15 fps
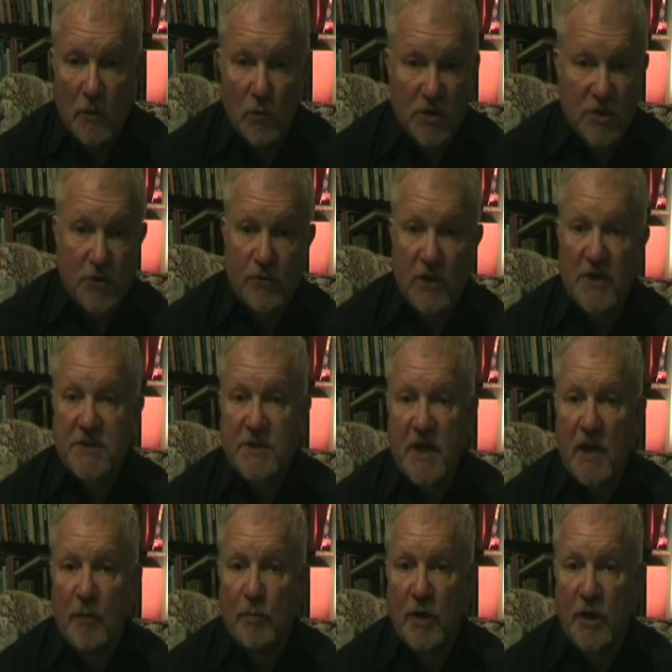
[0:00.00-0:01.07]
Once you release the
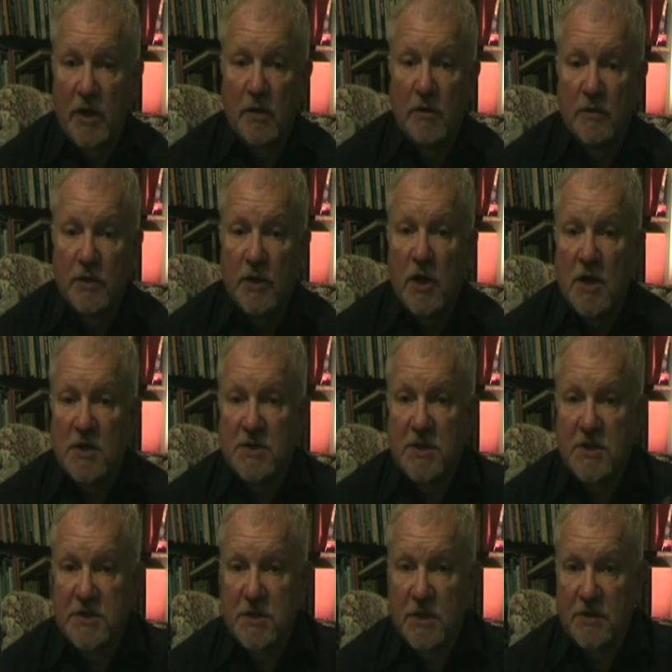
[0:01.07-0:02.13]
handbrake, the car's
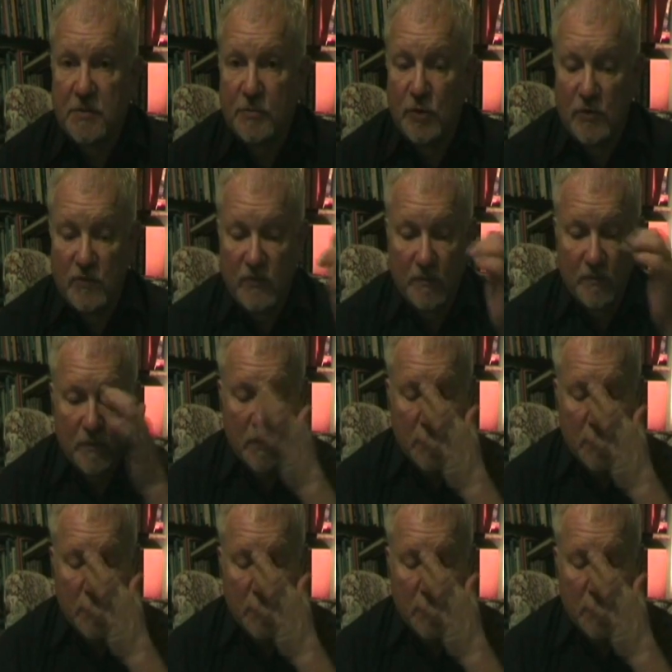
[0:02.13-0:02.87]
going to start to move.